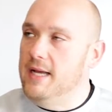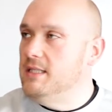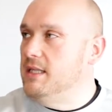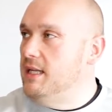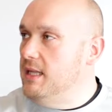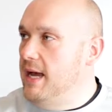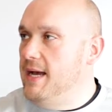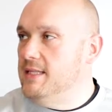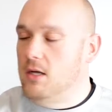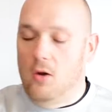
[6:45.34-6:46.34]
and then
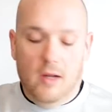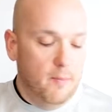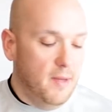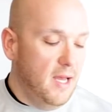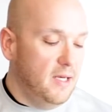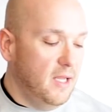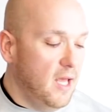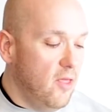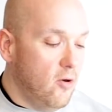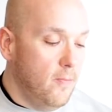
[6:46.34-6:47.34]
glass all combined
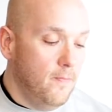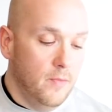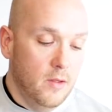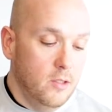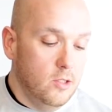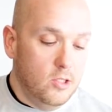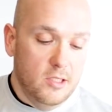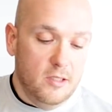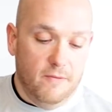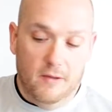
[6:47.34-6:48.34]
together.
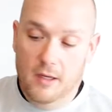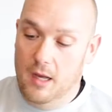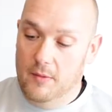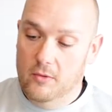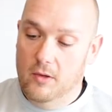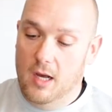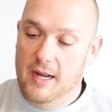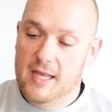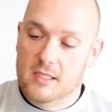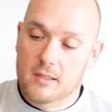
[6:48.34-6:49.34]
Just a phenomenal rod.
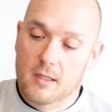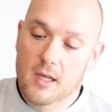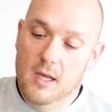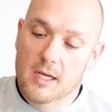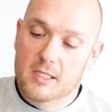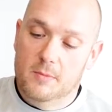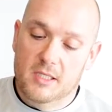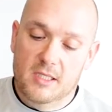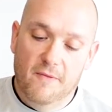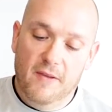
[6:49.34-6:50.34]
It has a
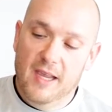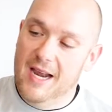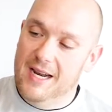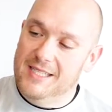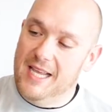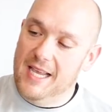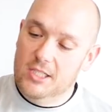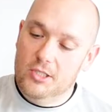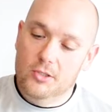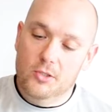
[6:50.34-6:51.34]
specific kind of
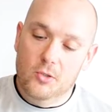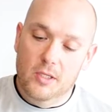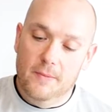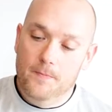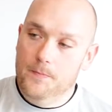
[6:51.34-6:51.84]
texture to it.